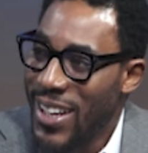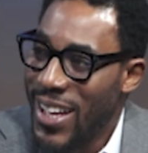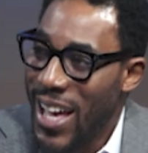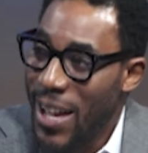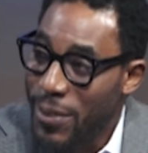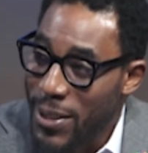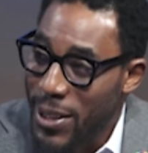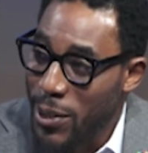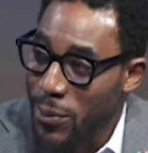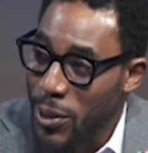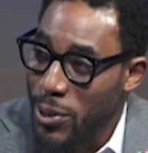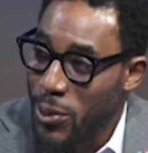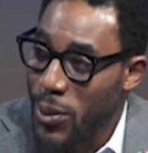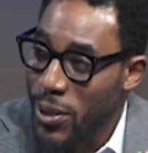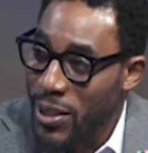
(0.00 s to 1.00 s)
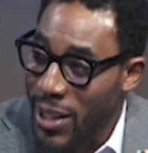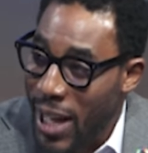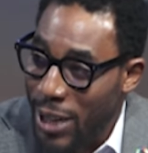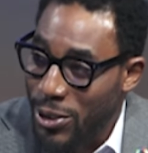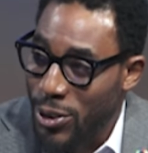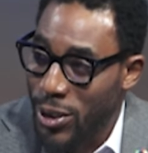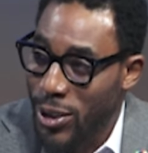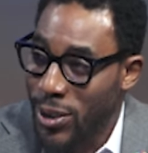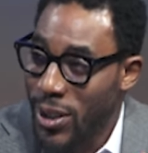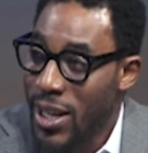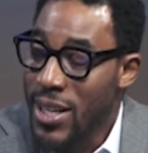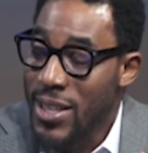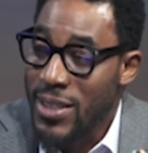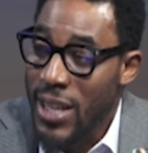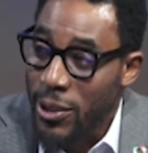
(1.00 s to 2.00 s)
Everything we do is natural.
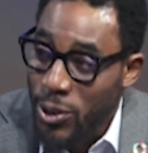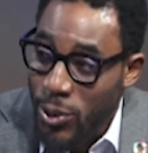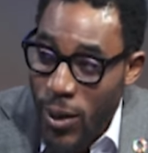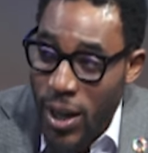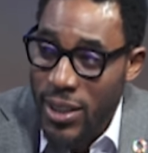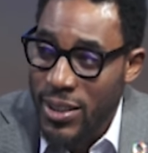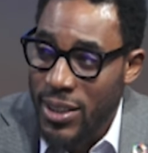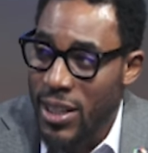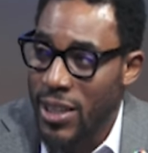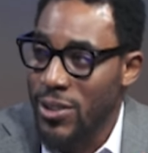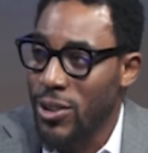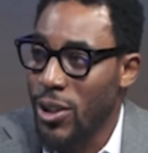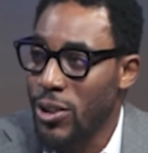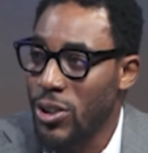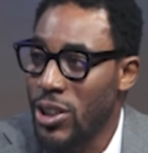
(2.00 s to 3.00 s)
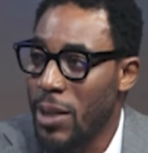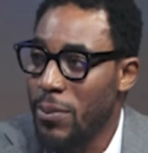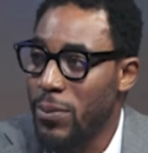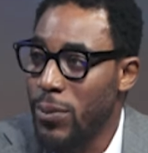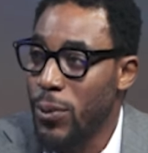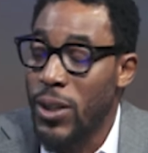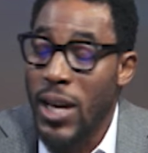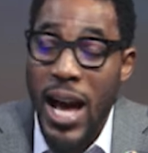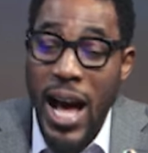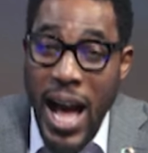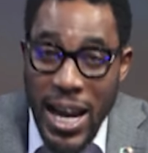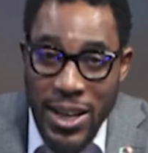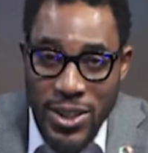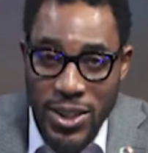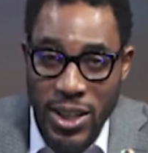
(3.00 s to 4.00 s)
Sexuality is not shameful. The
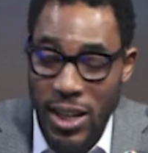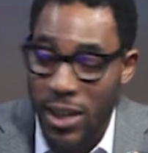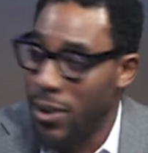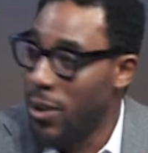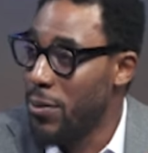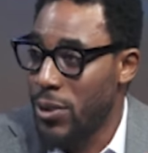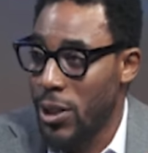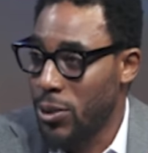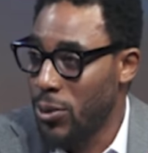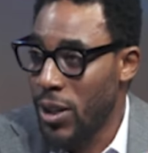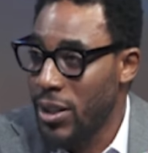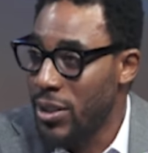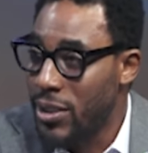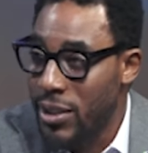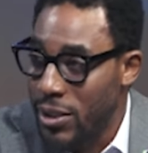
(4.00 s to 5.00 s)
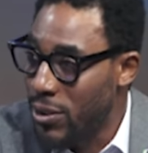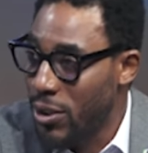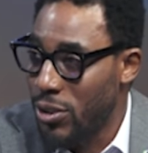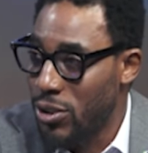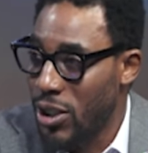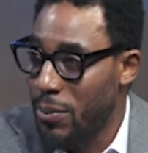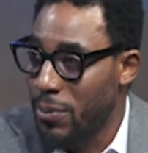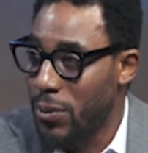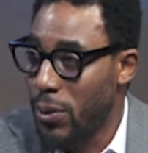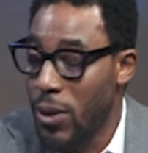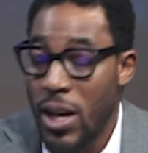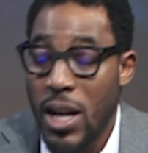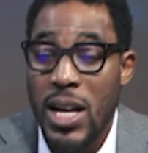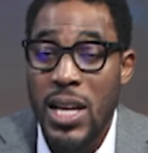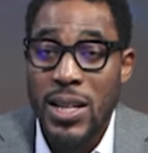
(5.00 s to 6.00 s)
idea of sexuality is not shameful.
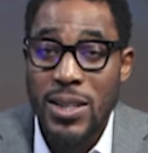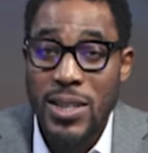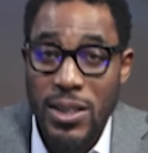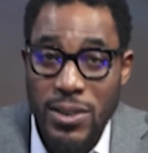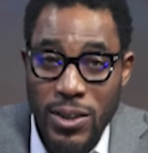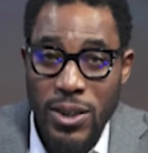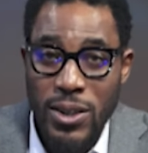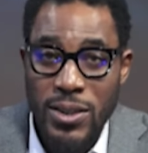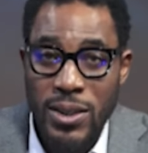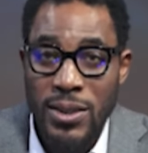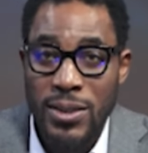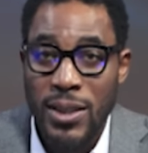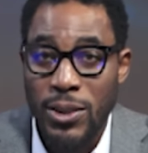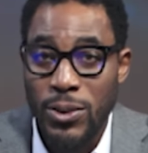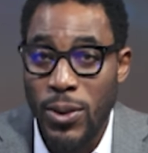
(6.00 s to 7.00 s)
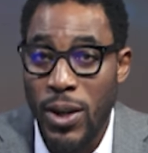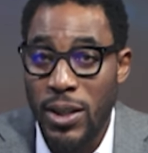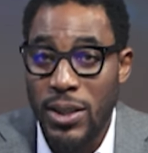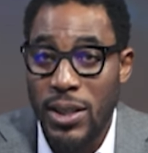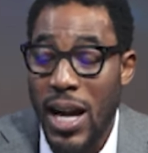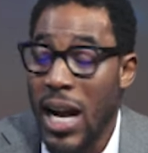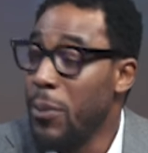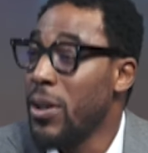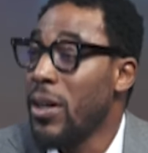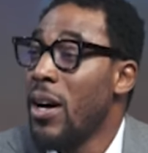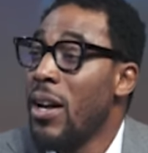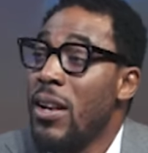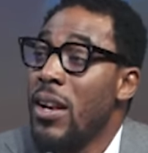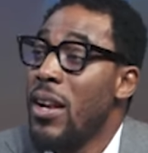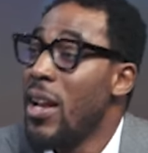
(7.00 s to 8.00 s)
Discussing sexuality, and we
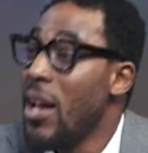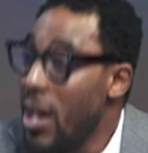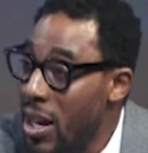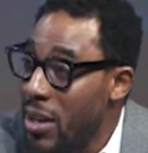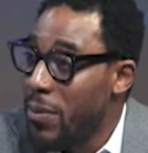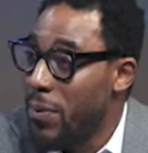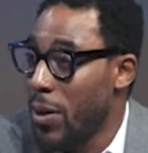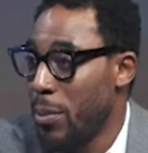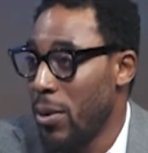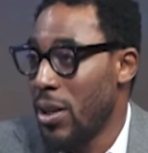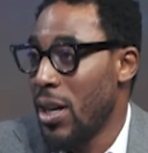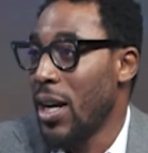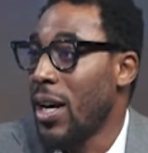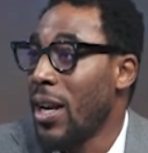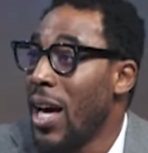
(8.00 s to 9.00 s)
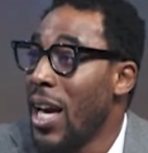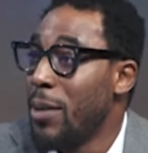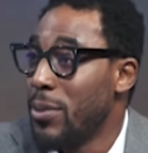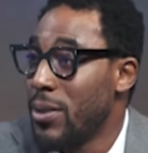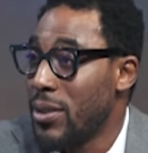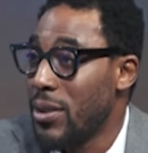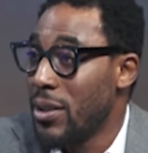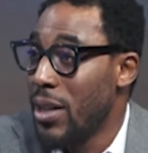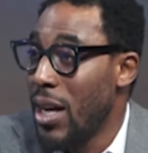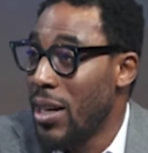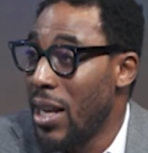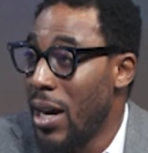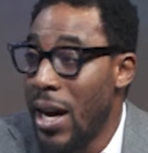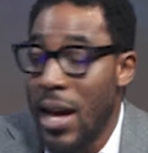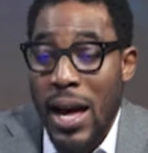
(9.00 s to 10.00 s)
can learn from other climes.
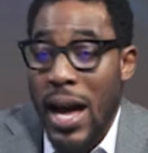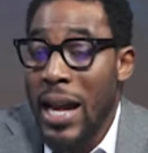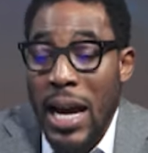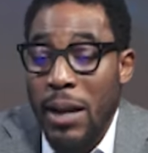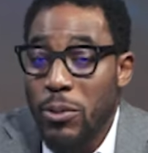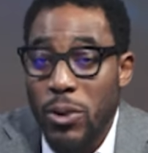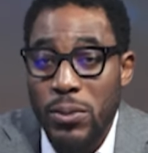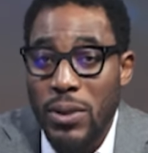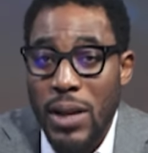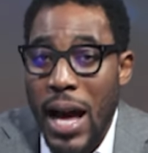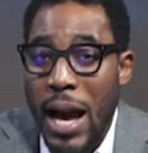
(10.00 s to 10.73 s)
And I don't